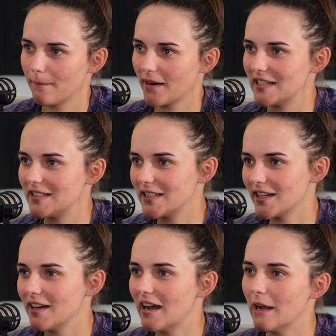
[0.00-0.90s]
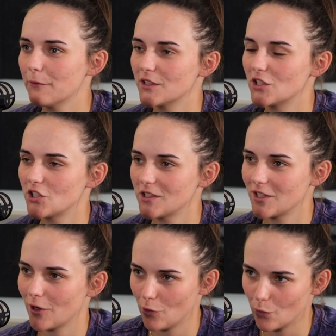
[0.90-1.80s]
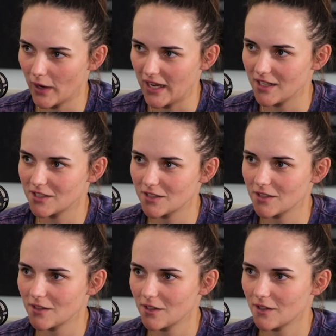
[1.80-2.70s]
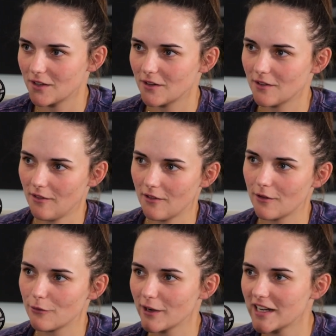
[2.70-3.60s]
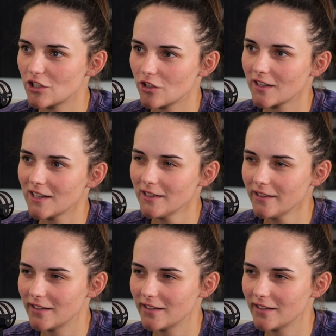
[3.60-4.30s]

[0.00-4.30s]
but I did after 2 weeks of really struggling.